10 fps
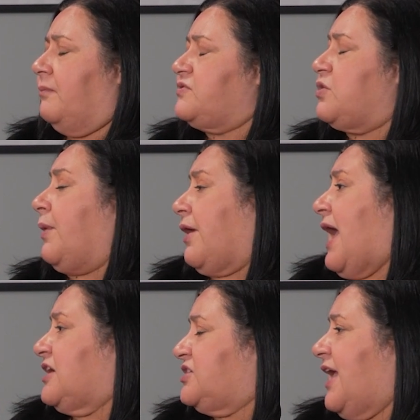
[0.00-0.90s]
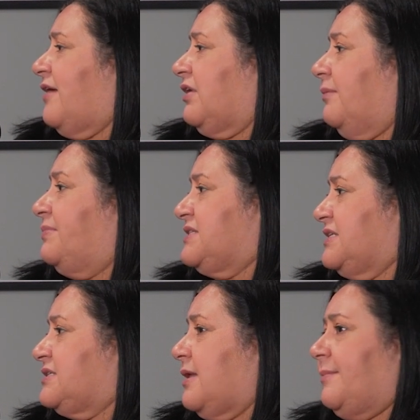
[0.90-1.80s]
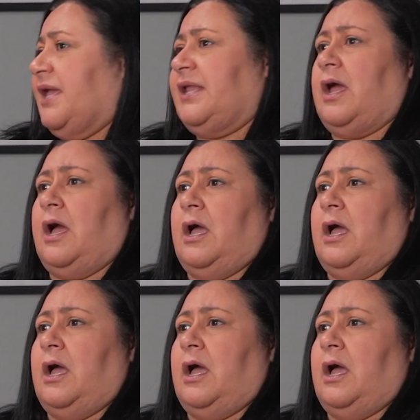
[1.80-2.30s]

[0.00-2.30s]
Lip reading: So we're actually having a business summit